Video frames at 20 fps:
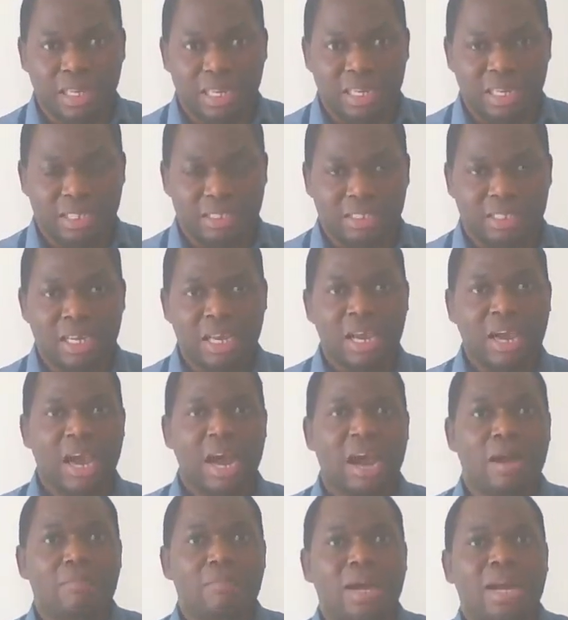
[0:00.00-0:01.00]
leaders
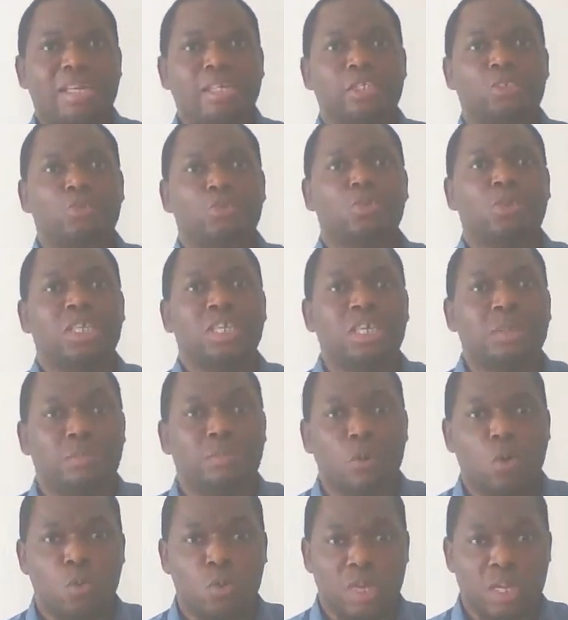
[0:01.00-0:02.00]
are married to
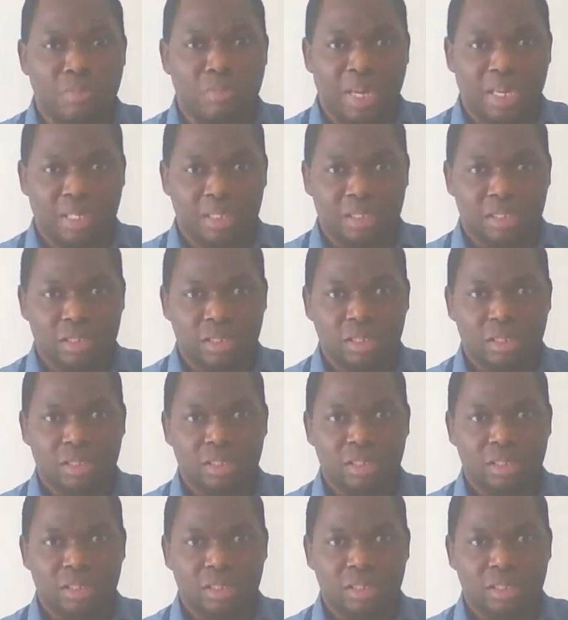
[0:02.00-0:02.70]
Igbo women